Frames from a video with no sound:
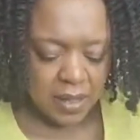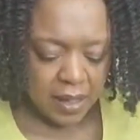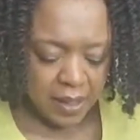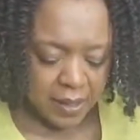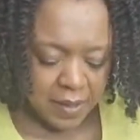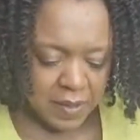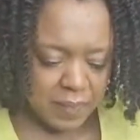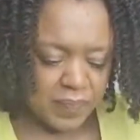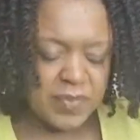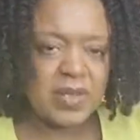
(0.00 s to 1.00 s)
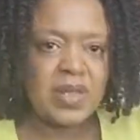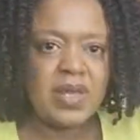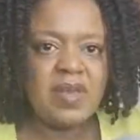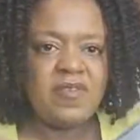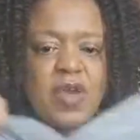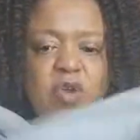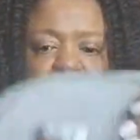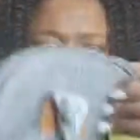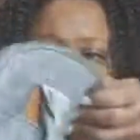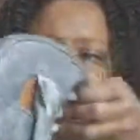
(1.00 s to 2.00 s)
Um if I
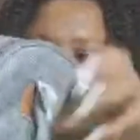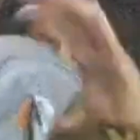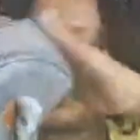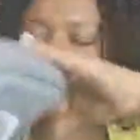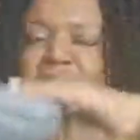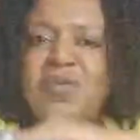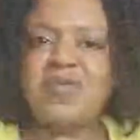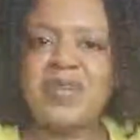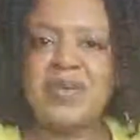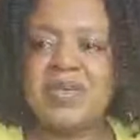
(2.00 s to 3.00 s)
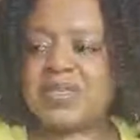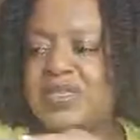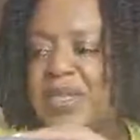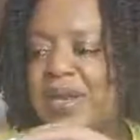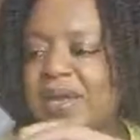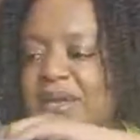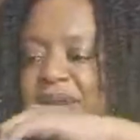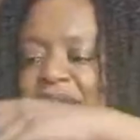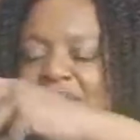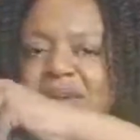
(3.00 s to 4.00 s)
open inside, hopefully you can see, like in
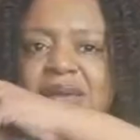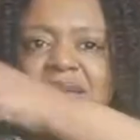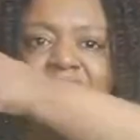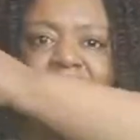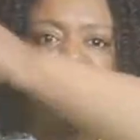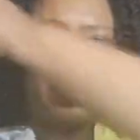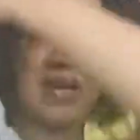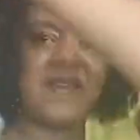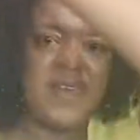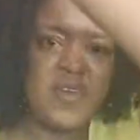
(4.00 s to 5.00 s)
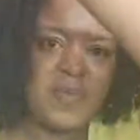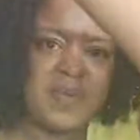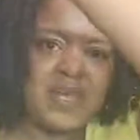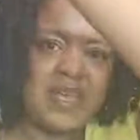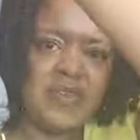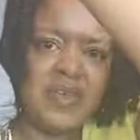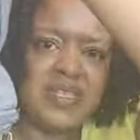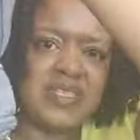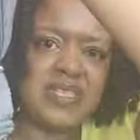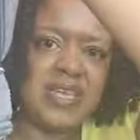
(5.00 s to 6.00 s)
here, like if I open here you
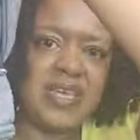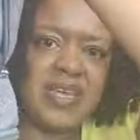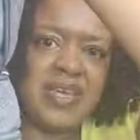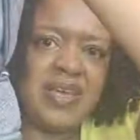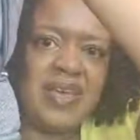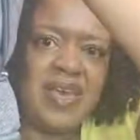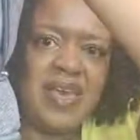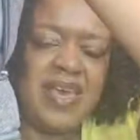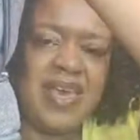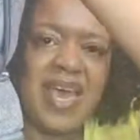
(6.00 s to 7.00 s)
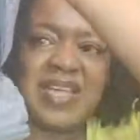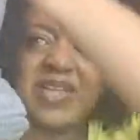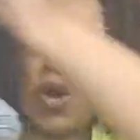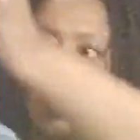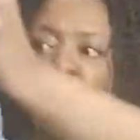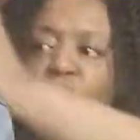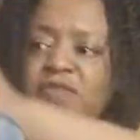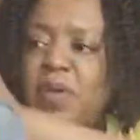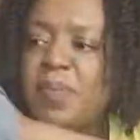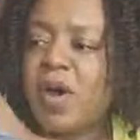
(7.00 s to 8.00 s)
can see it has a lot of
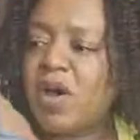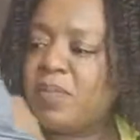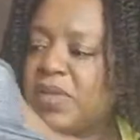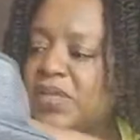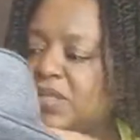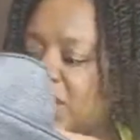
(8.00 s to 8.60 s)
compartments